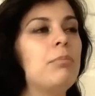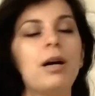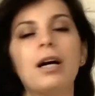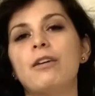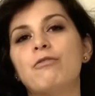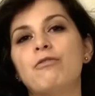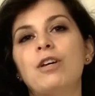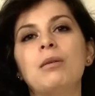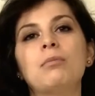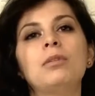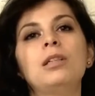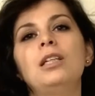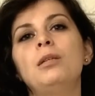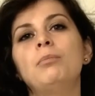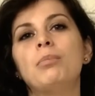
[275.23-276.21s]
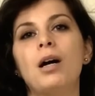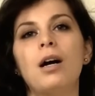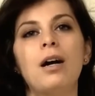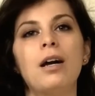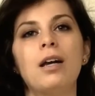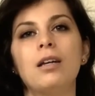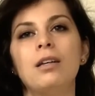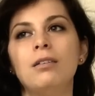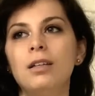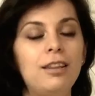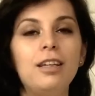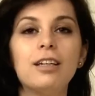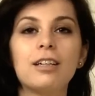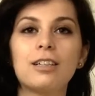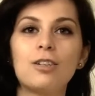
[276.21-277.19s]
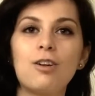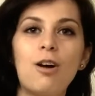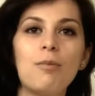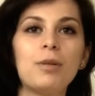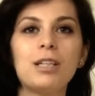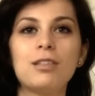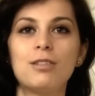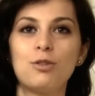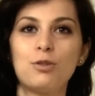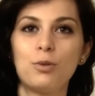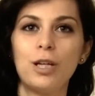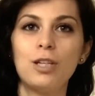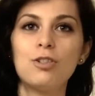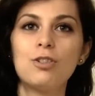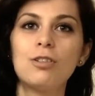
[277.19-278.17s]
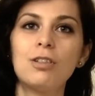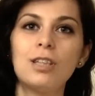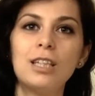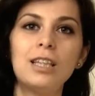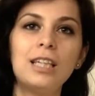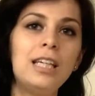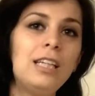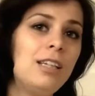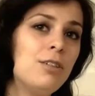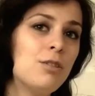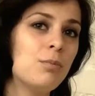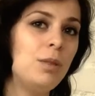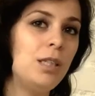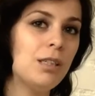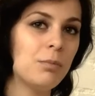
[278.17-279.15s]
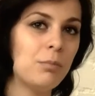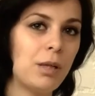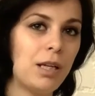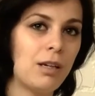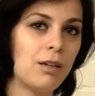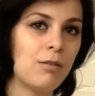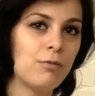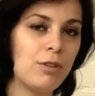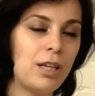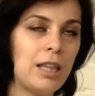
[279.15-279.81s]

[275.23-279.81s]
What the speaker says: by family, by the economic situation that they need to be competitive